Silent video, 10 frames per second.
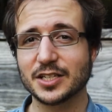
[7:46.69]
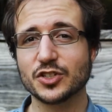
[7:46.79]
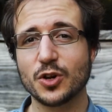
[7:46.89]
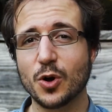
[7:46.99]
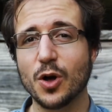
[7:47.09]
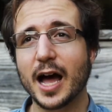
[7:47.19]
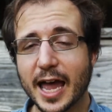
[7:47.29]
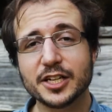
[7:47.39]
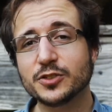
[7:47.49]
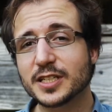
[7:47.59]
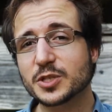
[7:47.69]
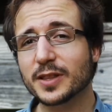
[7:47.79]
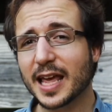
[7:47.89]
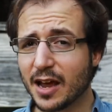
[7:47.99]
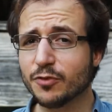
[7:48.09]
So I do this
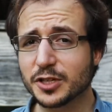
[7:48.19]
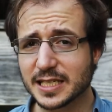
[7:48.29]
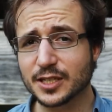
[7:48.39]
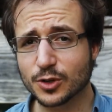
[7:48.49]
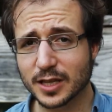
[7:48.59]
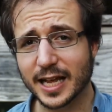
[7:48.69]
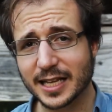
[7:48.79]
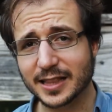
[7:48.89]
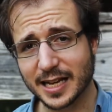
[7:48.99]
with every single client